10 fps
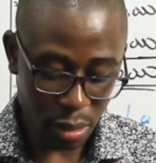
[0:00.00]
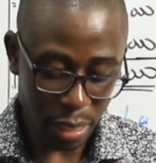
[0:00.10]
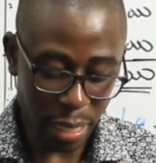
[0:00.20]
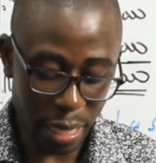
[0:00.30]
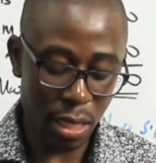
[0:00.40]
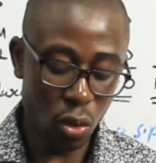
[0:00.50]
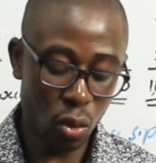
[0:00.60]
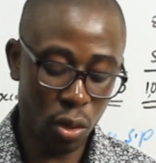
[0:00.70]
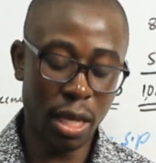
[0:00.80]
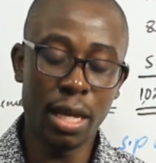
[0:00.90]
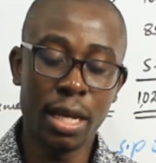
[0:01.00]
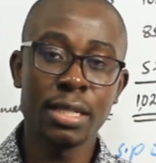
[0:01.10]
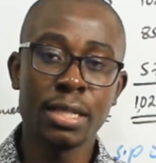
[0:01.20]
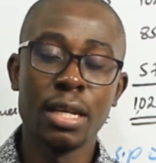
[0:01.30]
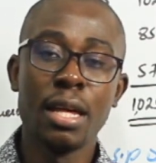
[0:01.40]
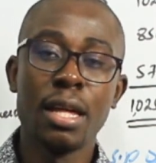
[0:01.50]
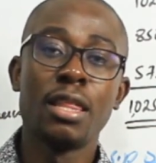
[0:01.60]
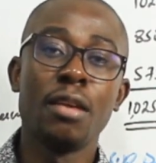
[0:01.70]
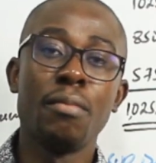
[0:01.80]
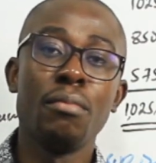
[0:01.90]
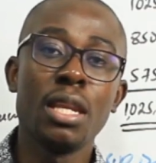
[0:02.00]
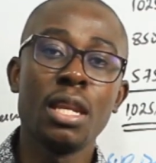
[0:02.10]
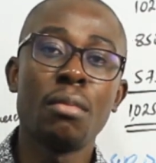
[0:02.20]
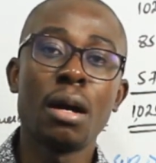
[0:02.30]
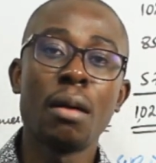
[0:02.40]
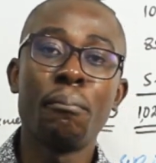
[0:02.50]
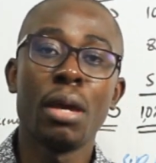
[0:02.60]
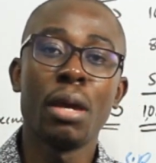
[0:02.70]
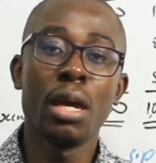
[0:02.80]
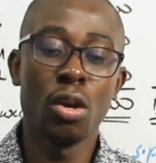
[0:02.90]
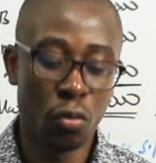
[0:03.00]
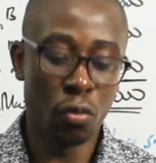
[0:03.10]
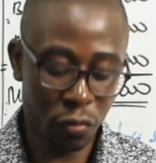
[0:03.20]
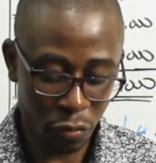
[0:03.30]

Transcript: and locates the minimum payoff